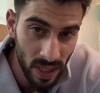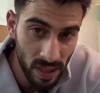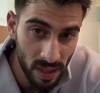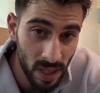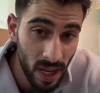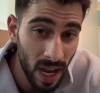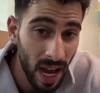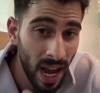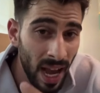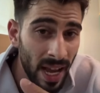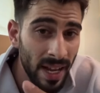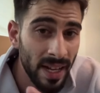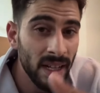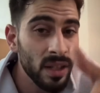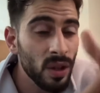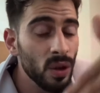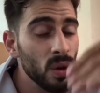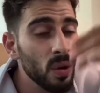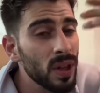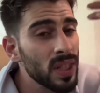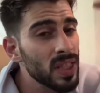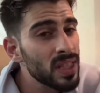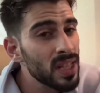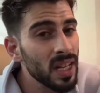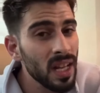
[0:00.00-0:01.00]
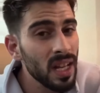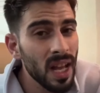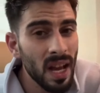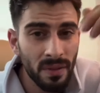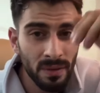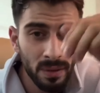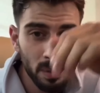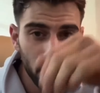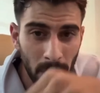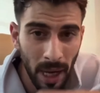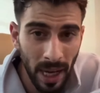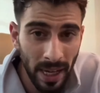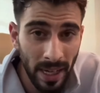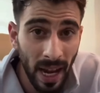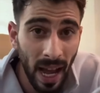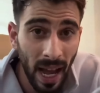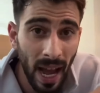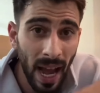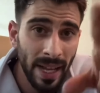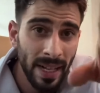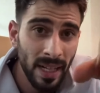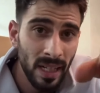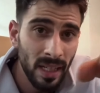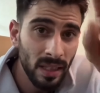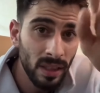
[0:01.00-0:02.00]
friends. I didn't go and tell everybody.
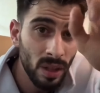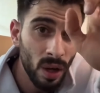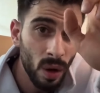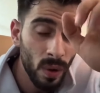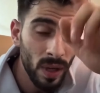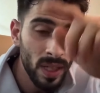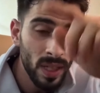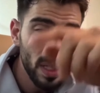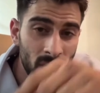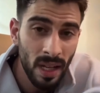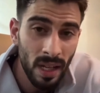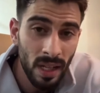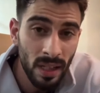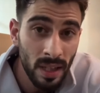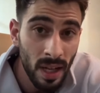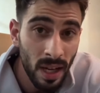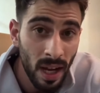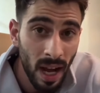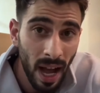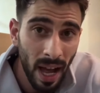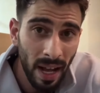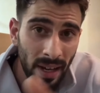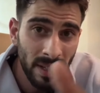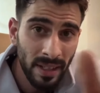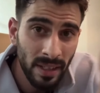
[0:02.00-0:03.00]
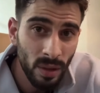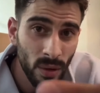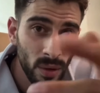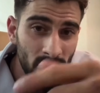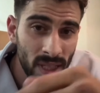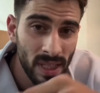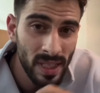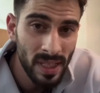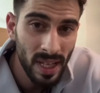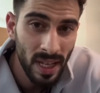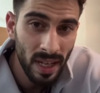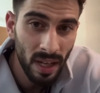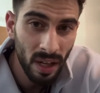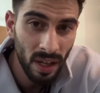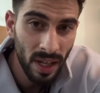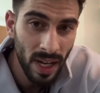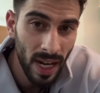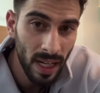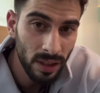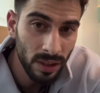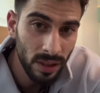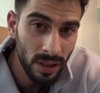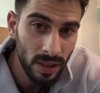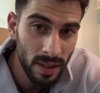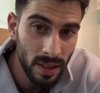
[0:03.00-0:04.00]
I didn't go and say it on
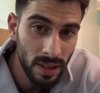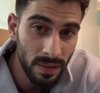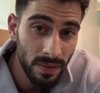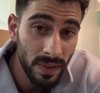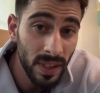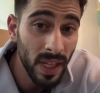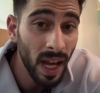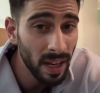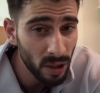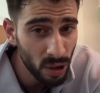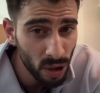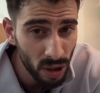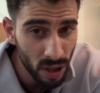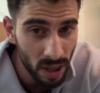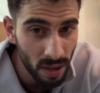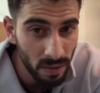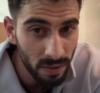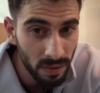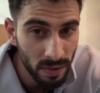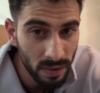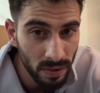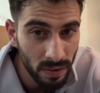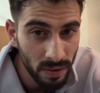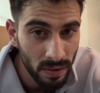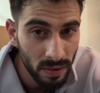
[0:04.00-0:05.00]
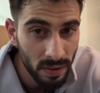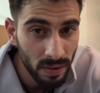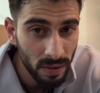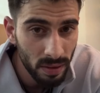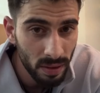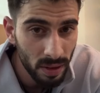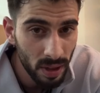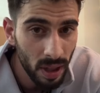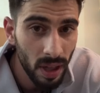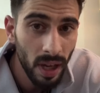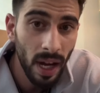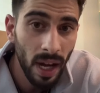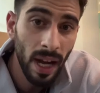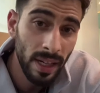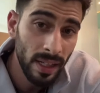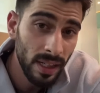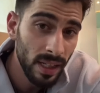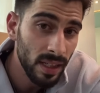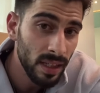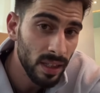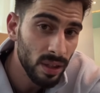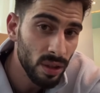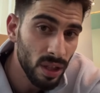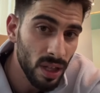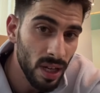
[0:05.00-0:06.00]
national TV. I could have. I
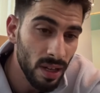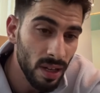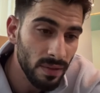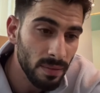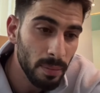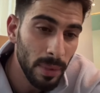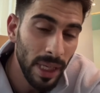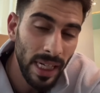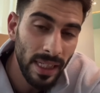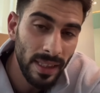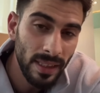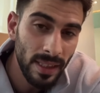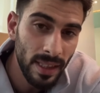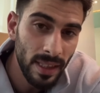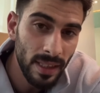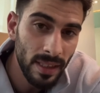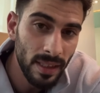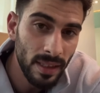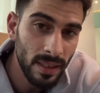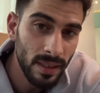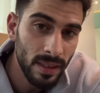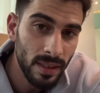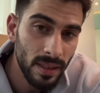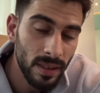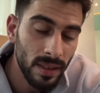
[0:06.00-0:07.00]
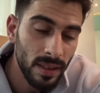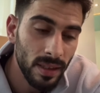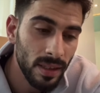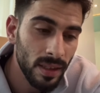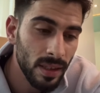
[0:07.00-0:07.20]
really could have, but I didn't.